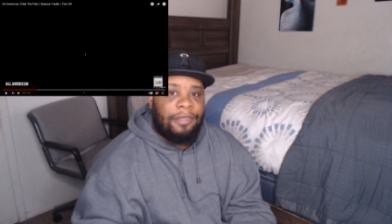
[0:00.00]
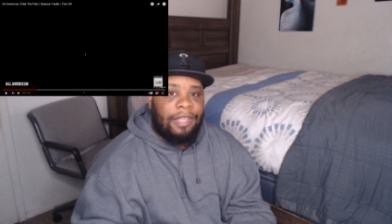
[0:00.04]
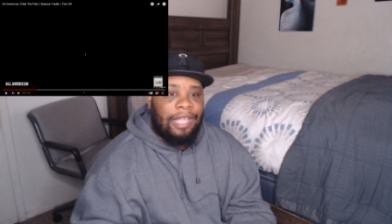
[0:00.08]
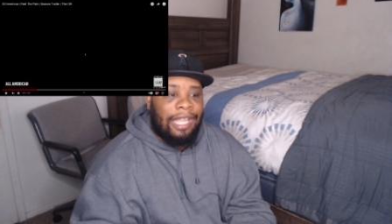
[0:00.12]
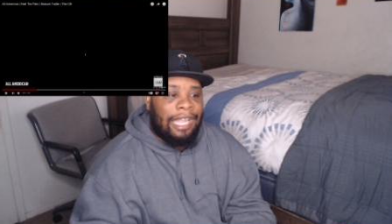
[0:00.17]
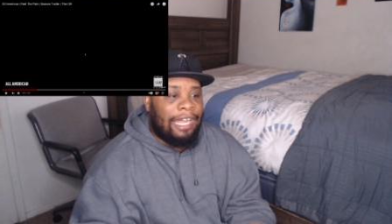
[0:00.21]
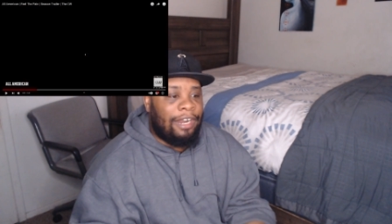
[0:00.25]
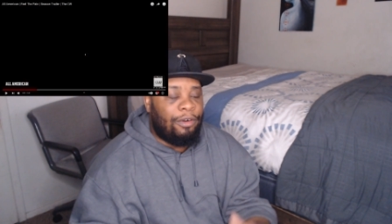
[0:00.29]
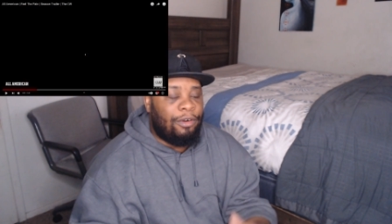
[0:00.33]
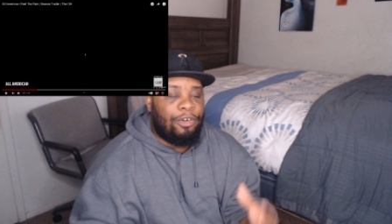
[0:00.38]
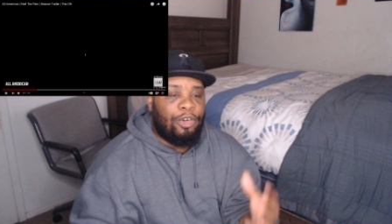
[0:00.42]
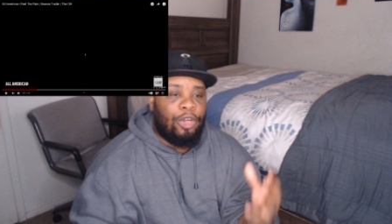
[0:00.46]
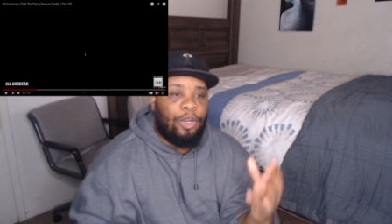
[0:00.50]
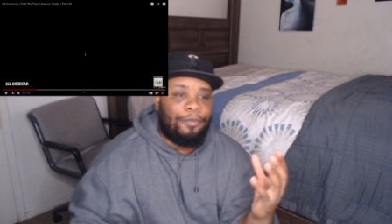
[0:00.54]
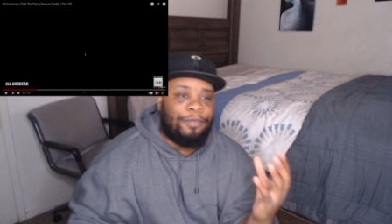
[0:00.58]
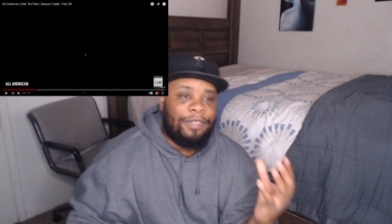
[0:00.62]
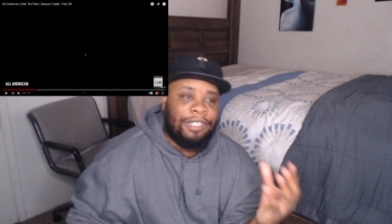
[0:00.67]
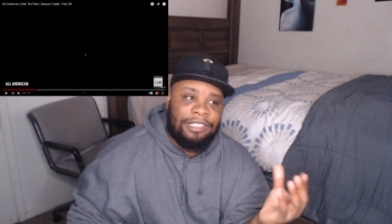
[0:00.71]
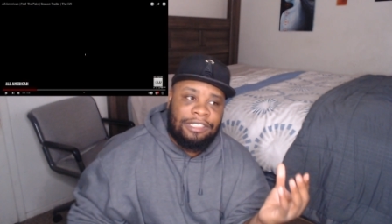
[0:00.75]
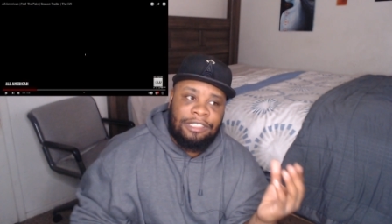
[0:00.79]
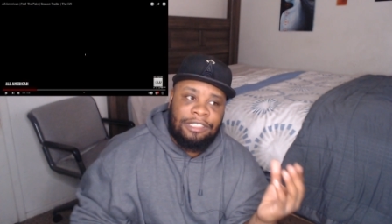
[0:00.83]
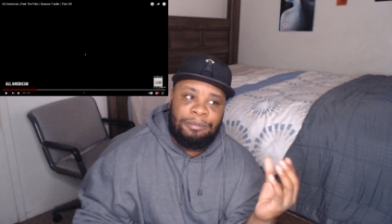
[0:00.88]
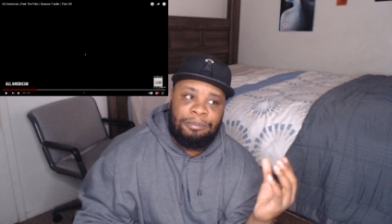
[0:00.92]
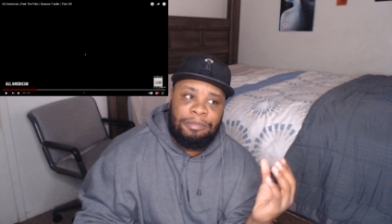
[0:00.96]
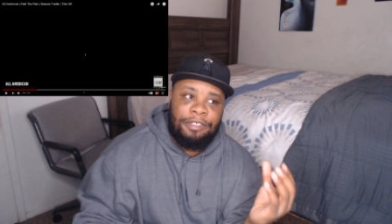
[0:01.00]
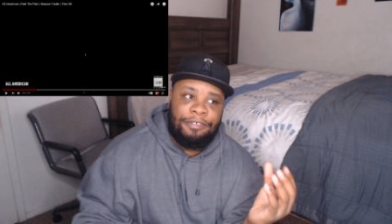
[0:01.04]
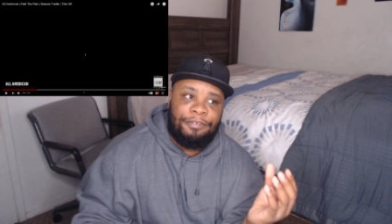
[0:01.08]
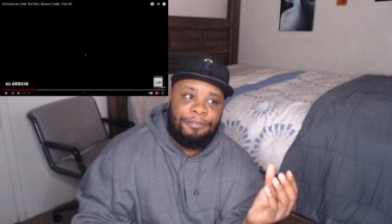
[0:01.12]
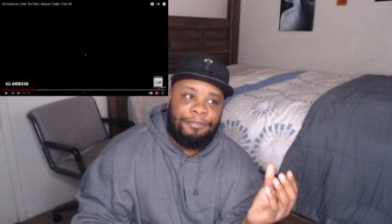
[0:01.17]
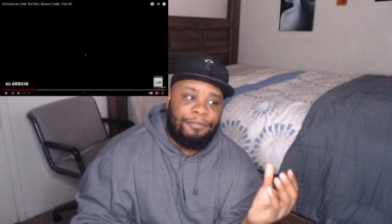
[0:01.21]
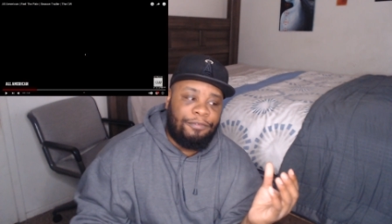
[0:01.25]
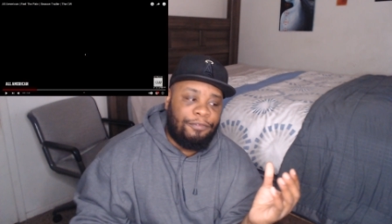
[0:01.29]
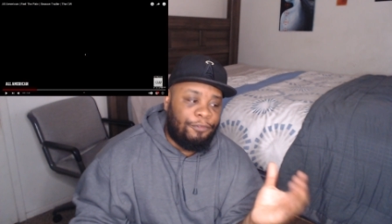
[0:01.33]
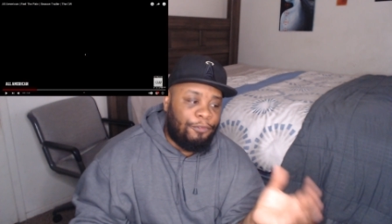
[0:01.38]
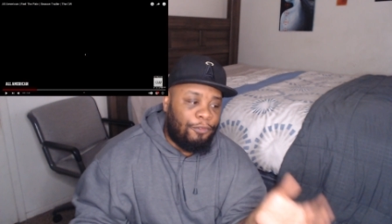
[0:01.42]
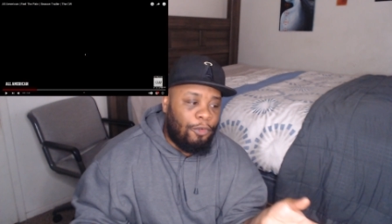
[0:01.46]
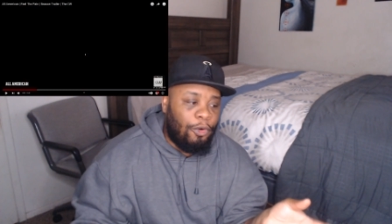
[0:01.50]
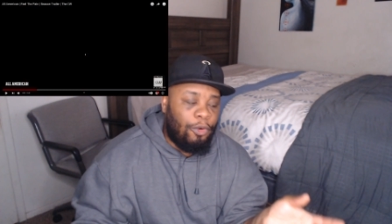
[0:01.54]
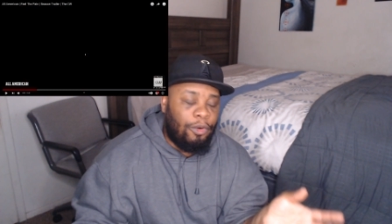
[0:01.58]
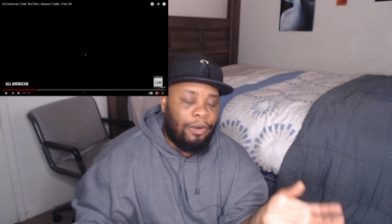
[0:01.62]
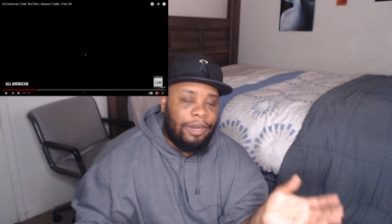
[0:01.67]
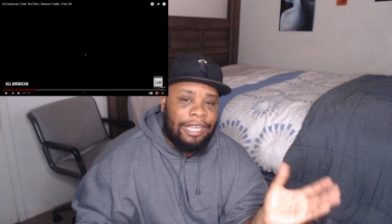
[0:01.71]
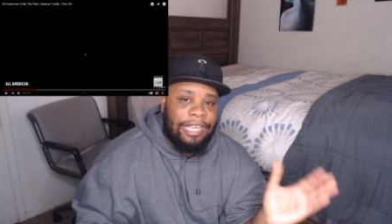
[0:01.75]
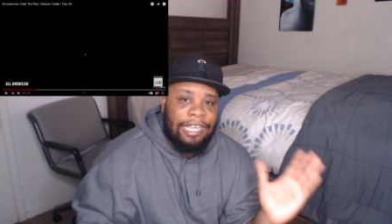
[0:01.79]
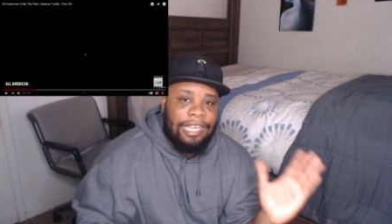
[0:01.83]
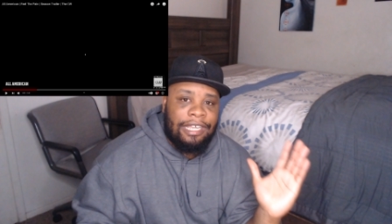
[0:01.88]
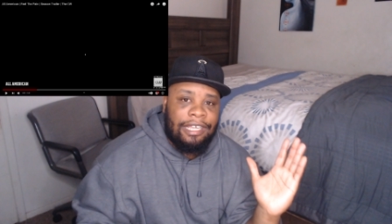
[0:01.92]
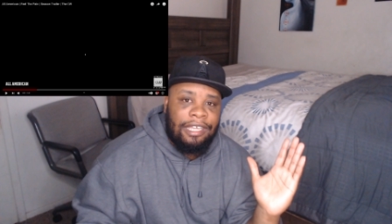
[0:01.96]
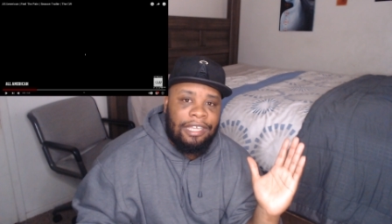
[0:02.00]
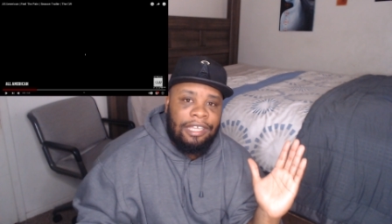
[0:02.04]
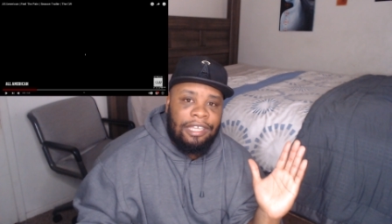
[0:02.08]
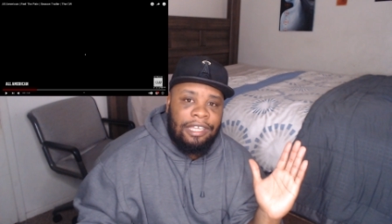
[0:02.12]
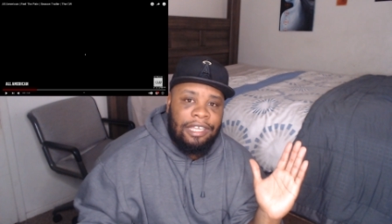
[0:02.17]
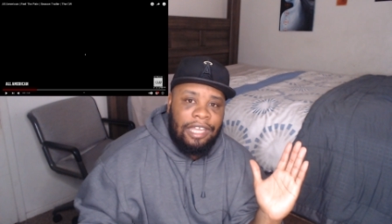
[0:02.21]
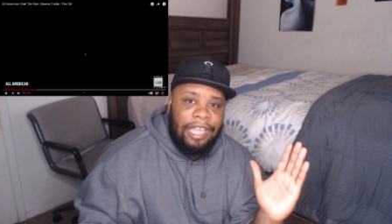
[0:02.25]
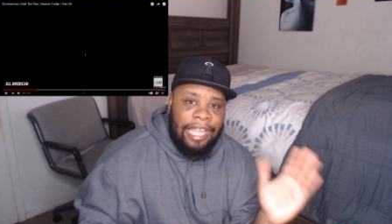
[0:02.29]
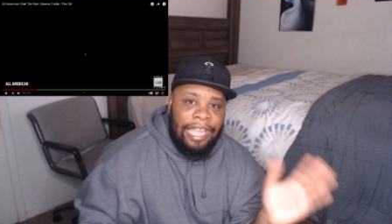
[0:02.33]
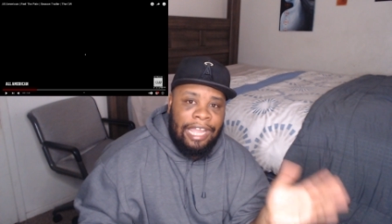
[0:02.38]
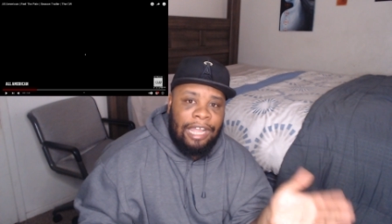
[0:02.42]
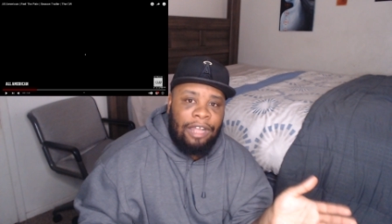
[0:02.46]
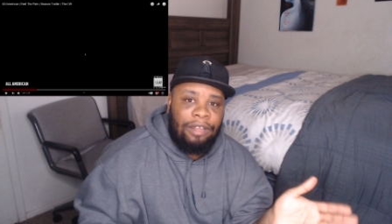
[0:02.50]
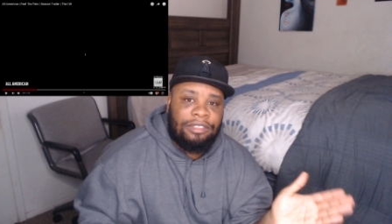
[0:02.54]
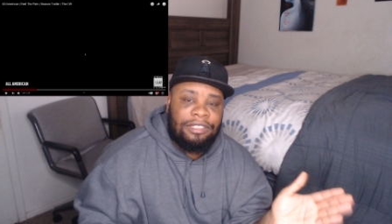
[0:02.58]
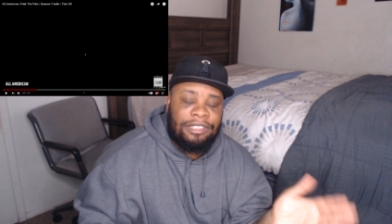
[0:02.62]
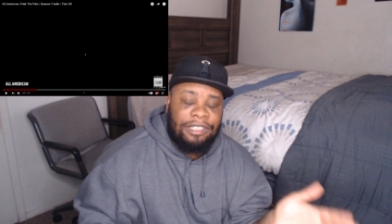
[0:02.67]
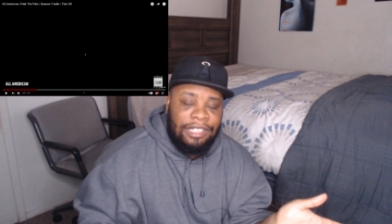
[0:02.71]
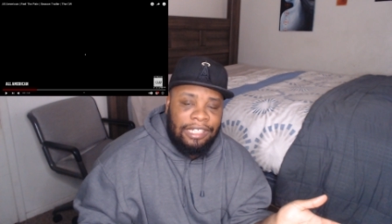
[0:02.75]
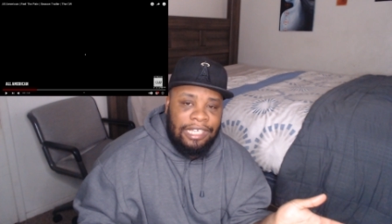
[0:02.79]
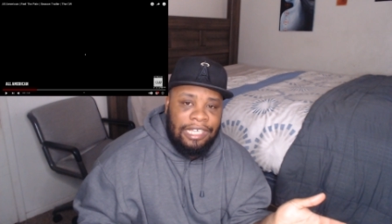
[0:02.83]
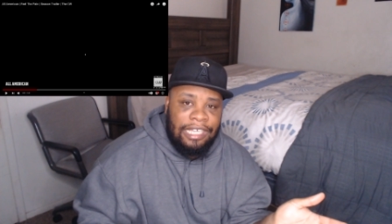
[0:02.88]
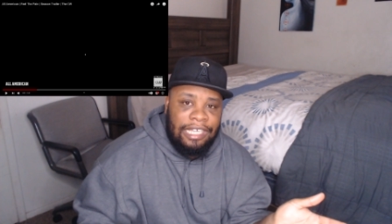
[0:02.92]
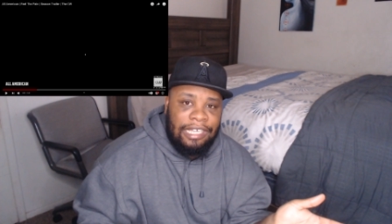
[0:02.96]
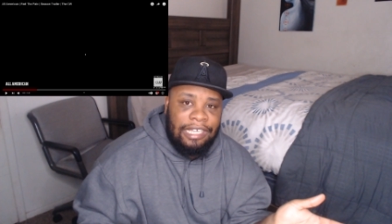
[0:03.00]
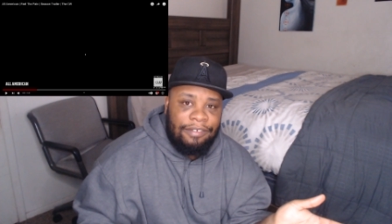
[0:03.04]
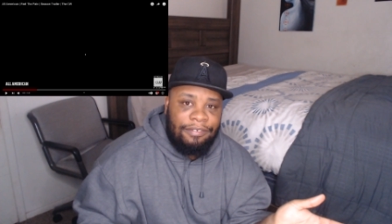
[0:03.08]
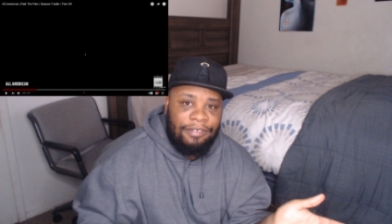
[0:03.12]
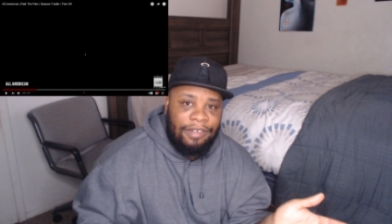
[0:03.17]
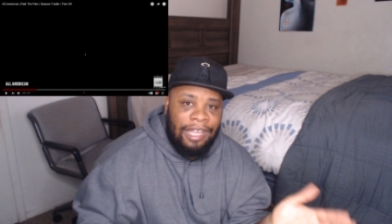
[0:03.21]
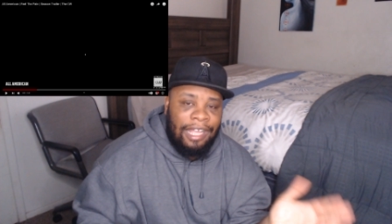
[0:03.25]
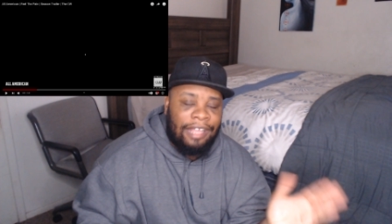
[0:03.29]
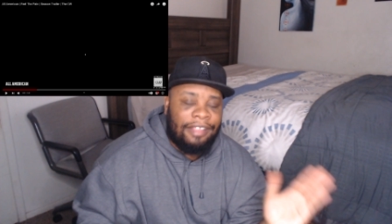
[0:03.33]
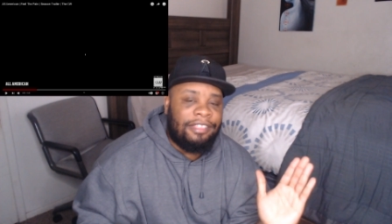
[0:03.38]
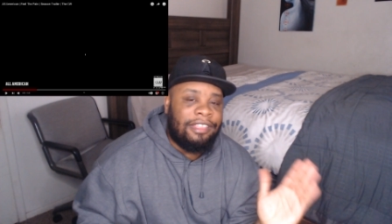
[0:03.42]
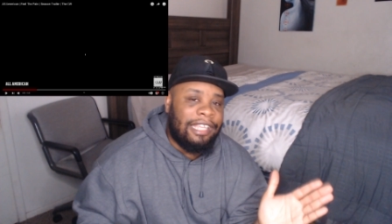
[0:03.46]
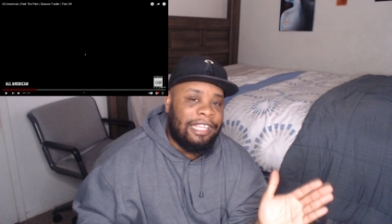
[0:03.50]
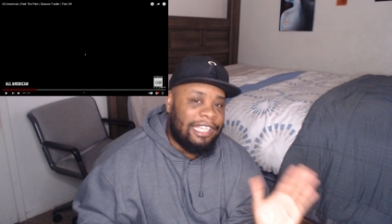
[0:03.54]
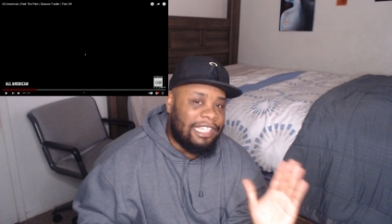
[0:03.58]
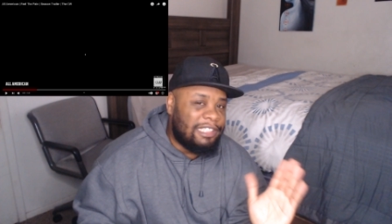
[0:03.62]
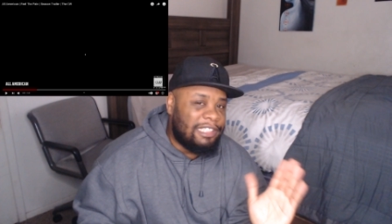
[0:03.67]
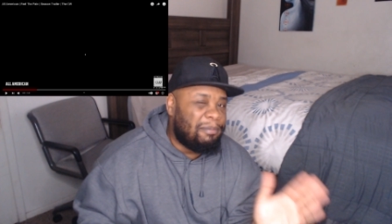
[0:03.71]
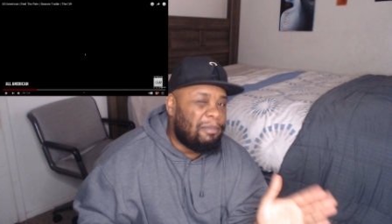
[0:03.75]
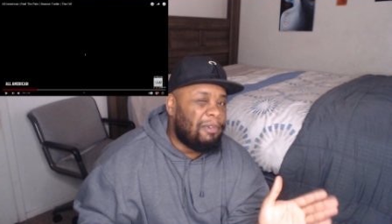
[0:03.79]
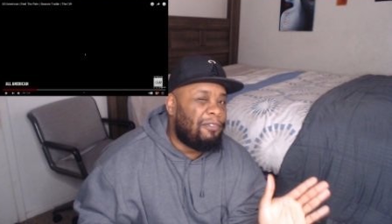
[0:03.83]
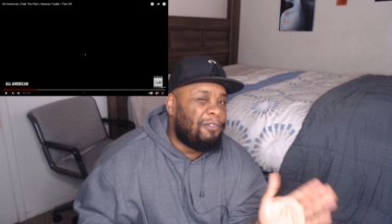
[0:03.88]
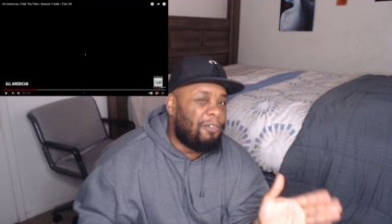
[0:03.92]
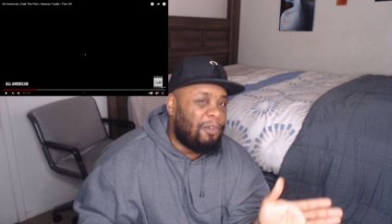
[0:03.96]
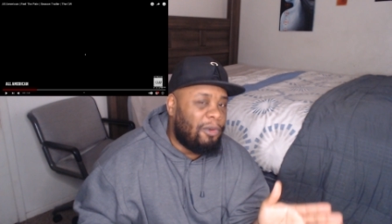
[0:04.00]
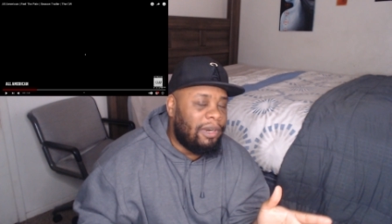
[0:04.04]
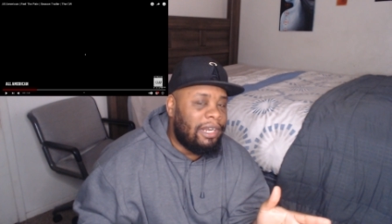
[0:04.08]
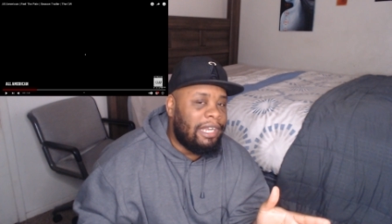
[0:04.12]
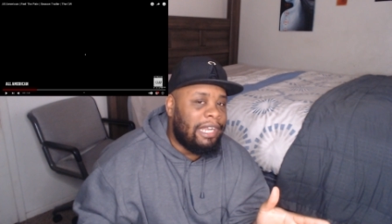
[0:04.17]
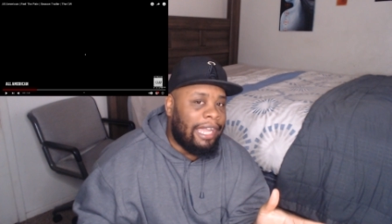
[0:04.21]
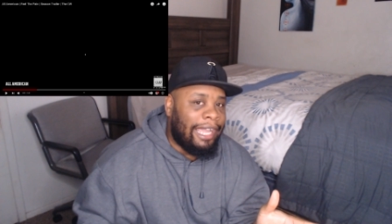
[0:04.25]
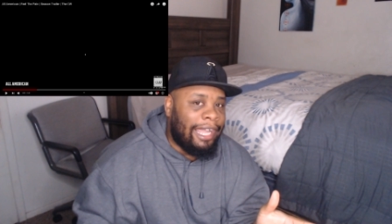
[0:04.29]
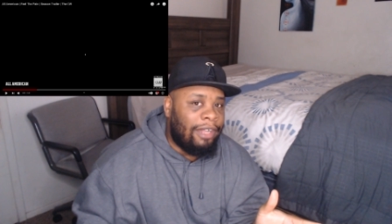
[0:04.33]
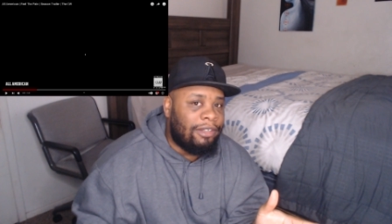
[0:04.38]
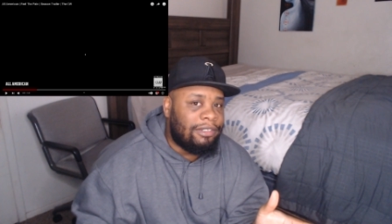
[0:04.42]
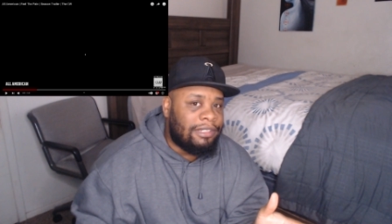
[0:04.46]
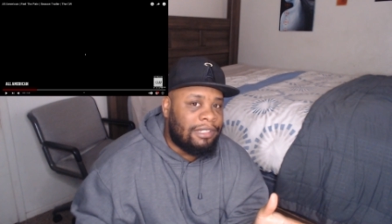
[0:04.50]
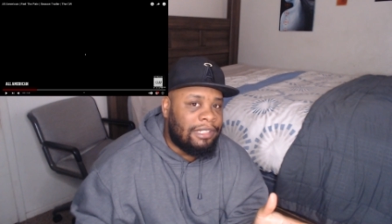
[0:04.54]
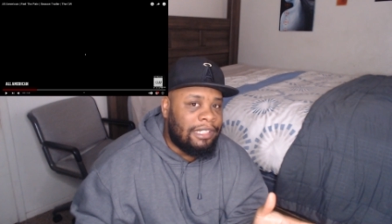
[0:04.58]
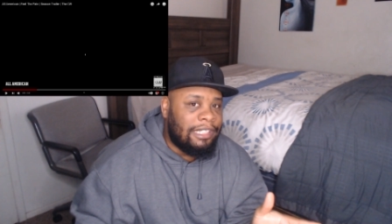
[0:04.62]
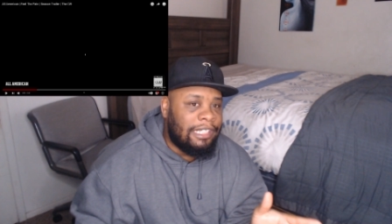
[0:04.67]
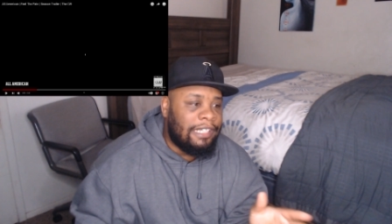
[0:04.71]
I don't know if this is before he outs I think it's before he outs